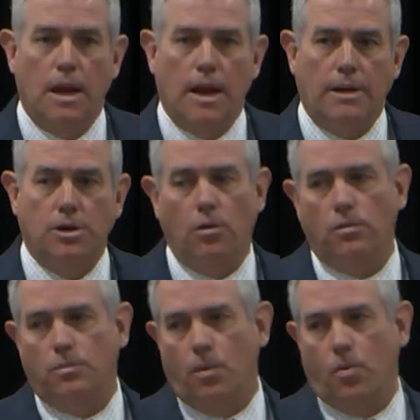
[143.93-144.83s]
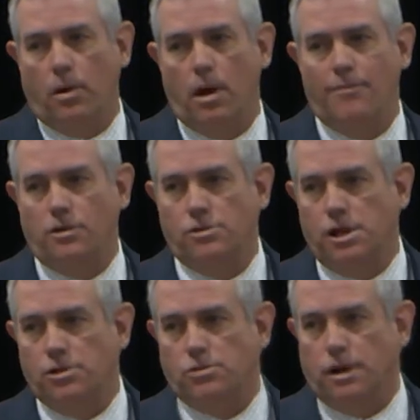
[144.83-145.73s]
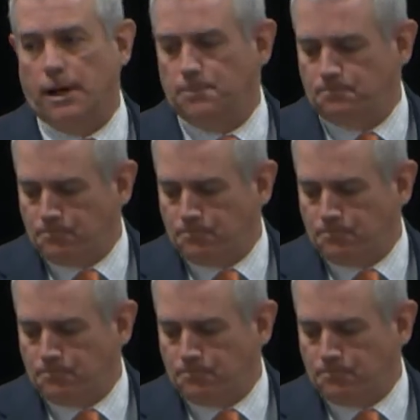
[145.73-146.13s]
I told the Board of Governors yesterday,